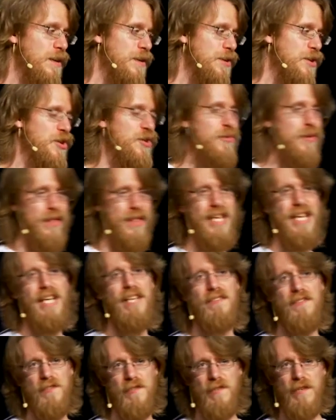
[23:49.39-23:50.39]
new
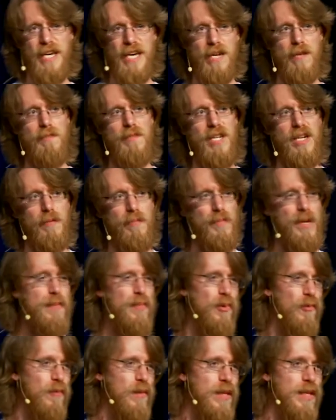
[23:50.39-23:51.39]
things at a meetup.
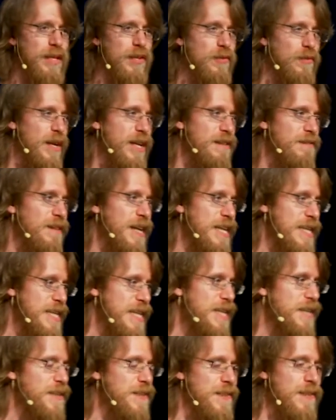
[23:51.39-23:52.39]
People really crave
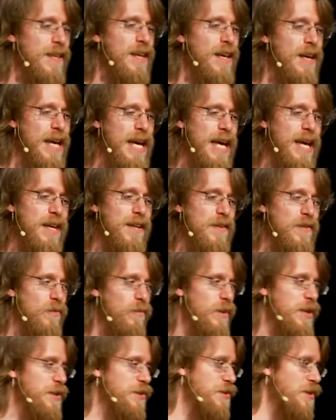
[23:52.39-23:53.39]
ideas, and
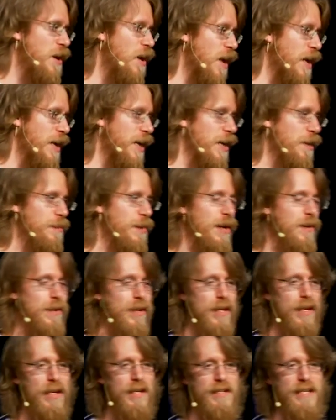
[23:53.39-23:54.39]
when you're talking
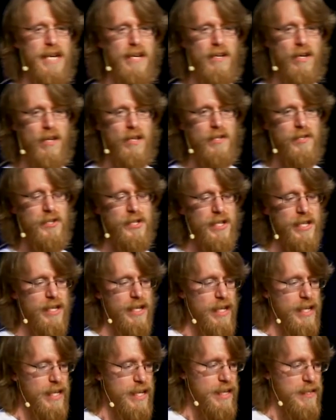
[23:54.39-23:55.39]
about technology
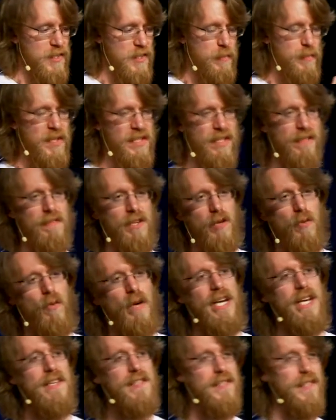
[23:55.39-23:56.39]
in specific
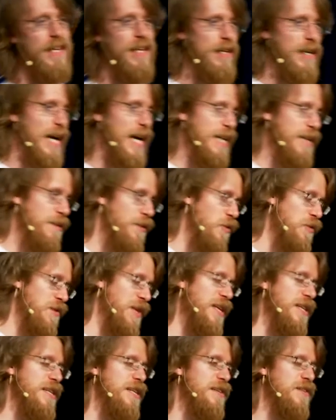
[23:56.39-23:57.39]
ways, those
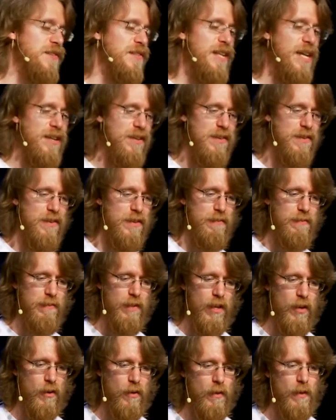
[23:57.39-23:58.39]
ideas tend to
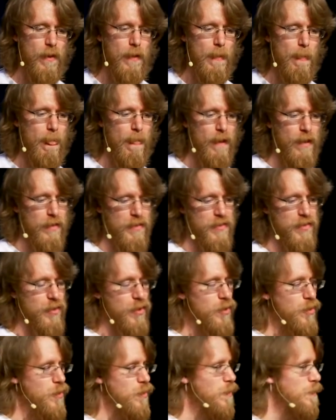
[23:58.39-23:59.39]
flow.
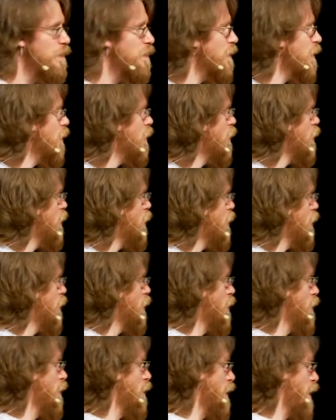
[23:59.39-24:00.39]
So
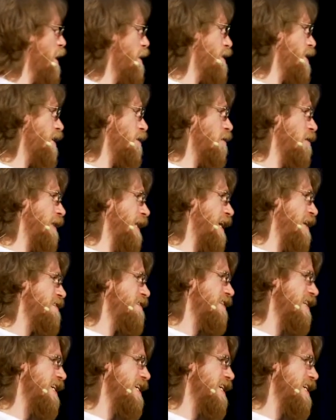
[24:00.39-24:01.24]
I think our last